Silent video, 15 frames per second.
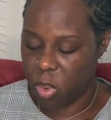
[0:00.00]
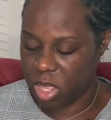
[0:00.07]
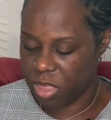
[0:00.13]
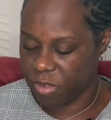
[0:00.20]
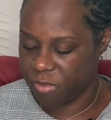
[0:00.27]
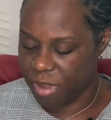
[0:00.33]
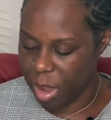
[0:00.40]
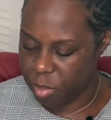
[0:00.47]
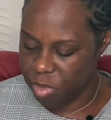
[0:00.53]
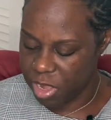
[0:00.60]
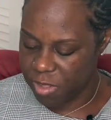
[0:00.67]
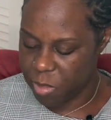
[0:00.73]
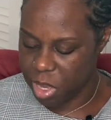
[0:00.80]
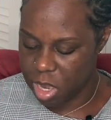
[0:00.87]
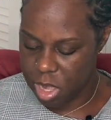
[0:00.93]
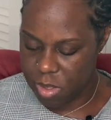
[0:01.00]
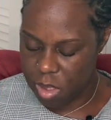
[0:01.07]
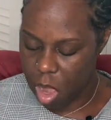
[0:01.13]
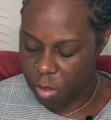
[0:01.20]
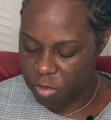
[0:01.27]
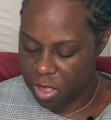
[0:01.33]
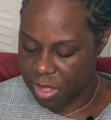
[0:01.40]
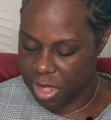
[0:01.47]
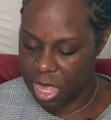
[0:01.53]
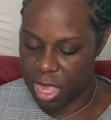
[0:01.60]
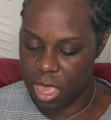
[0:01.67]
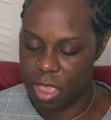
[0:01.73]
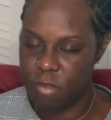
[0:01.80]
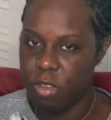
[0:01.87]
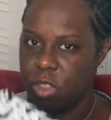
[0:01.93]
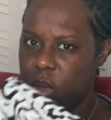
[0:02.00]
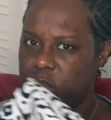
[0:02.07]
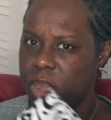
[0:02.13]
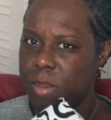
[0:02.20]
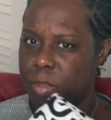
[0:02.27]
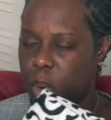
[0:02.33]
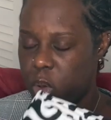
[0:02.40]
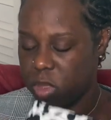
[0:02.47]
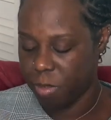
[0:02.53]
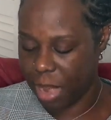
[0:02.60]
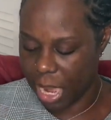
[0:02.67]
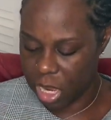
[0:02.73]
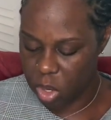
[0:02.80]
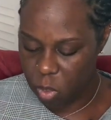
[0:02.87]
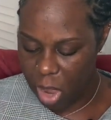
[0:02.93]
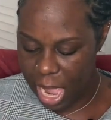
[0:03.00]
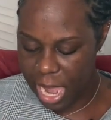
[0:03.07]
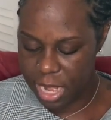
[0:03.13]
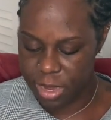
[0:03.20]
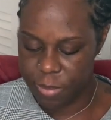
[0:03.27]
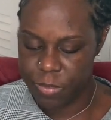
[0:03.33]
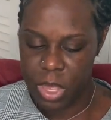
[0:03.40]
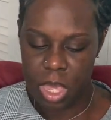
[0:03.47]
with the fabrics because obviously, even though they're both black and white,